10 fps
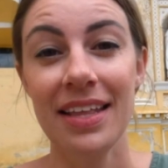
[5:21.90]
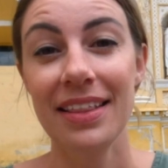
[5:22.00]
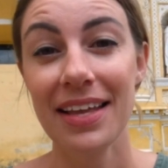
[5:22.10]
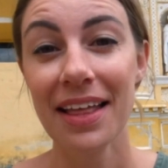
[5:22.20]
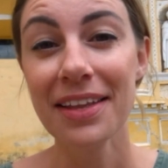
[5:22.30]

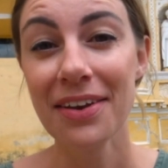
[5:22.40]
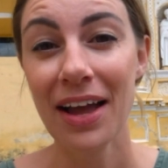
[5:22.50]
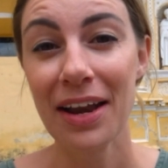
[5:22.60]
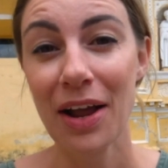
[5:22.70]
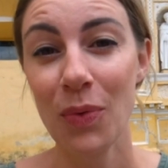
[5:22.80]
The other
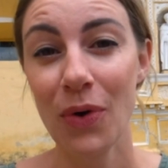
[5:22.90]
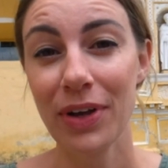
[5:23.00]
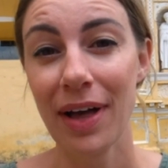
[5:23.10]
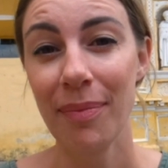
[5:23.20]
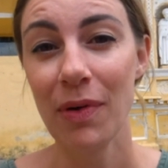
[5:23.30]
night I
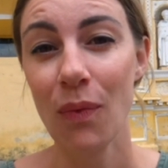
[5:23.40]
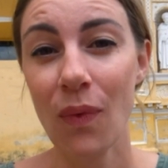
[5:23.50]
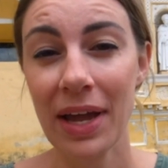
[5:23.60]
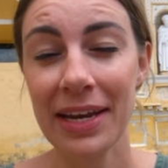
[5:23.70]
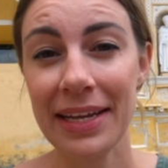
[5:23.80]
woke up at
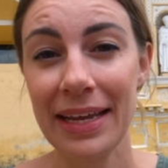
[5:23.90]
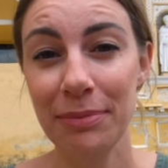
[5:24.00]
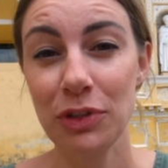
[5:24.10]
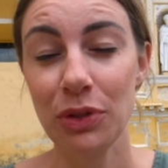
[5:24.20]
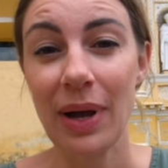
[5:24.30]
1
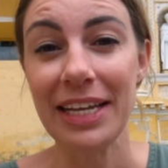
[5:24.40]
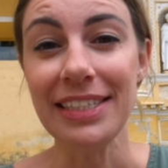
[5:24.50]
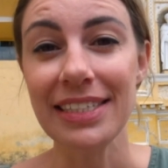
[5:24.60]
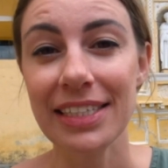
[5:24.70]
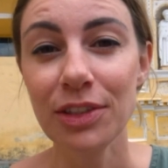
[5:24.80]
a.m. to a
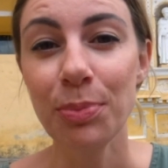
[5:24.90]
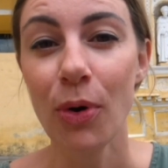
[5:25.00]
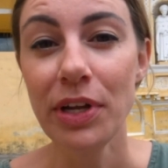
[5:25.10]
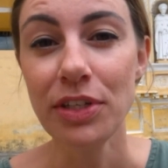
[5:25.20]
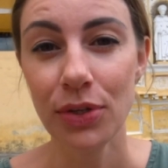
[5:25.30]

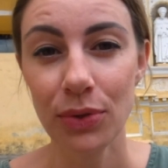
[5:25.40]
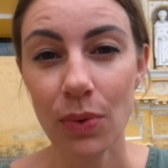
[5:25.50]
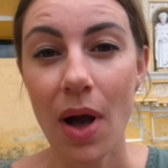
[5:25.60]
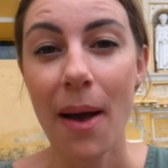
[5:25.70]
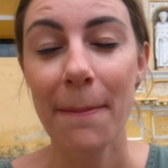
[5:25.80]

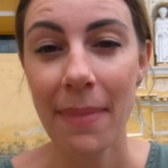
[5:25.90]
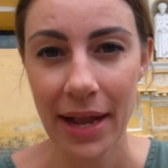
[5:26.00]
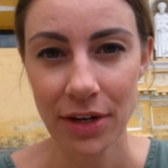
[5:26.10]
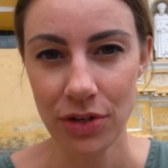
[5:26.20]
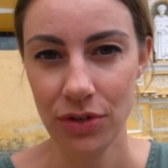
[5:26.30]
6.2
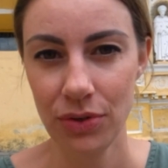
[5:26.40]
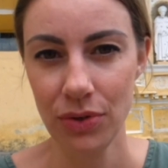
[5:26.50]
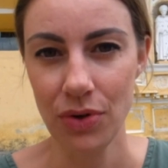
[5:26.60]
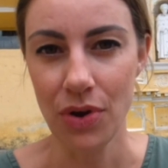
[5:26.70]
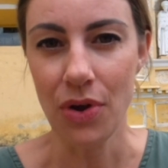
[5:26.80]

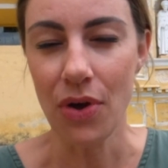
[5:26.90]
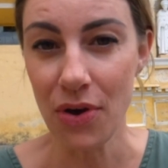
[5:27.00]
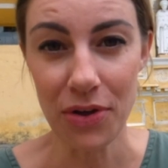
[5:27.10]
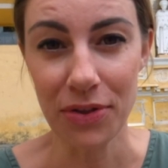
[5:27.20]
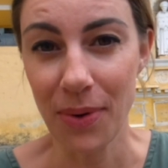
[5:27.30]
magnitude
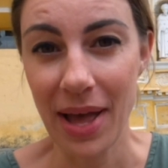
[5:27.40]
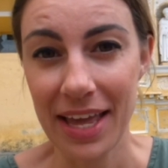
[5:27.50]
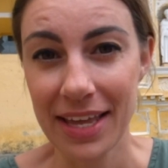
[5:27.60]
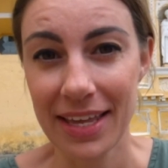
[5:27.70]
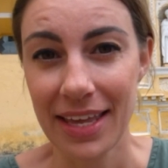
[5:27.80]

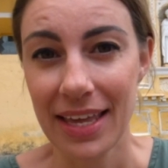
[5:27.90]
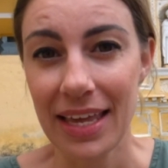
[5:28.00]
earthquake.